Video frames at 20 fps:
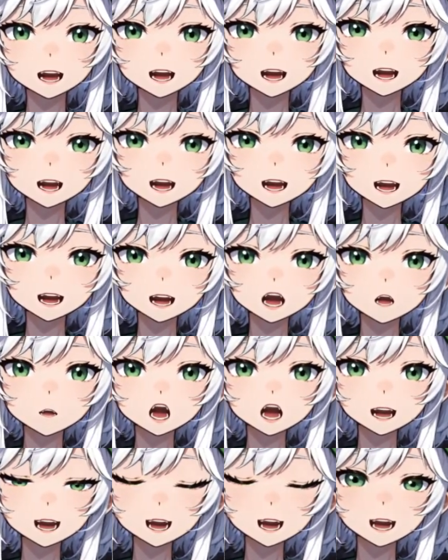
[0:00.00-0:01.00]
So
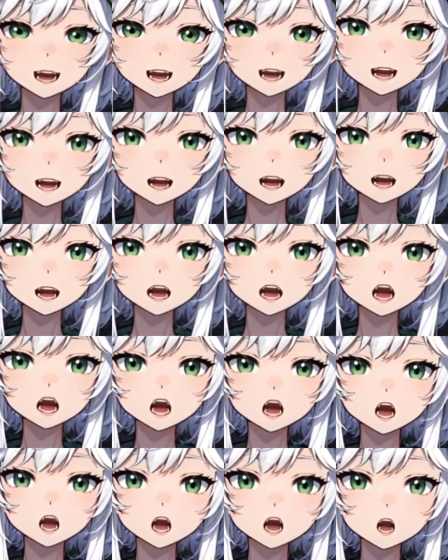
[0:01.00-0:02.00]
again,
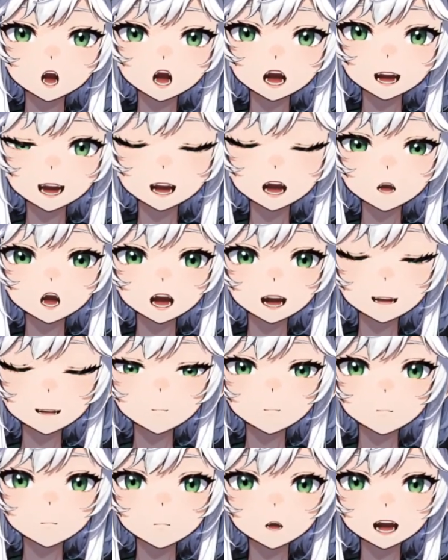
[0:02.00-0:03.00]
look at the quest
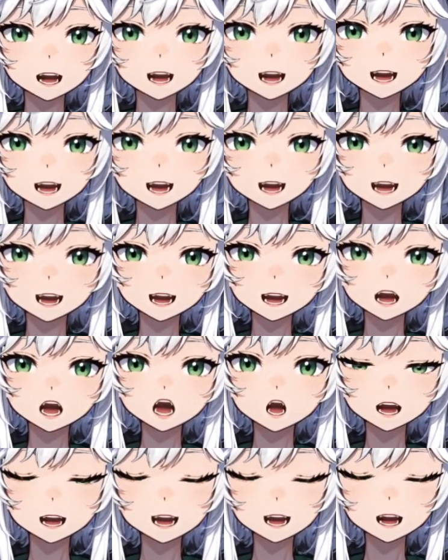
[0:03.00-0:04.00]
rewards, and this is how you'll
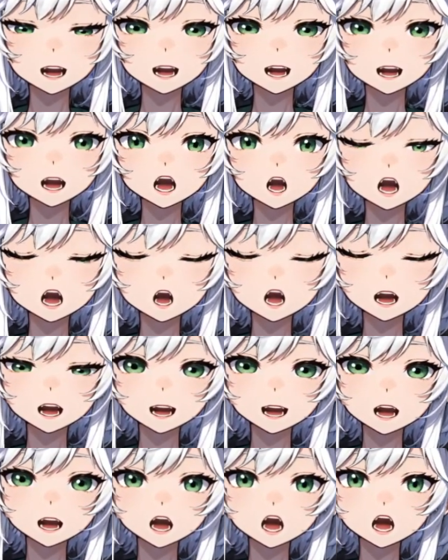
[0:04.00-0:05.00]
gauge it. You'll look at
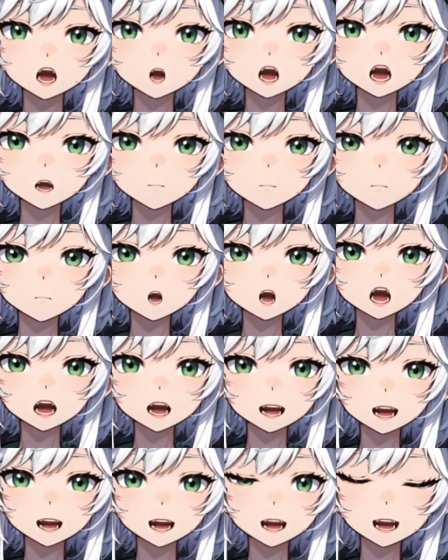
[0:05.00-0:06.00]
the quest rewards and
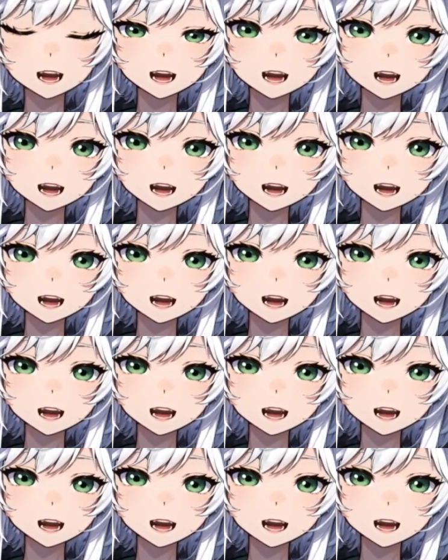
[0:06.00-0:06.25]
you'll see the